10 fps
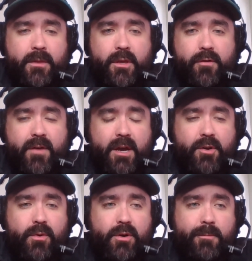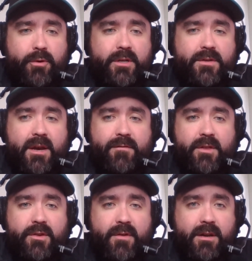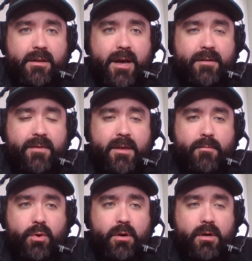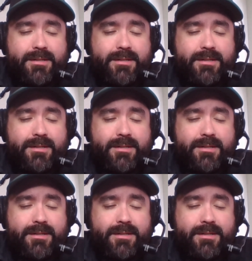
you've got Kirill Kaprizov and then you've got a lot of the more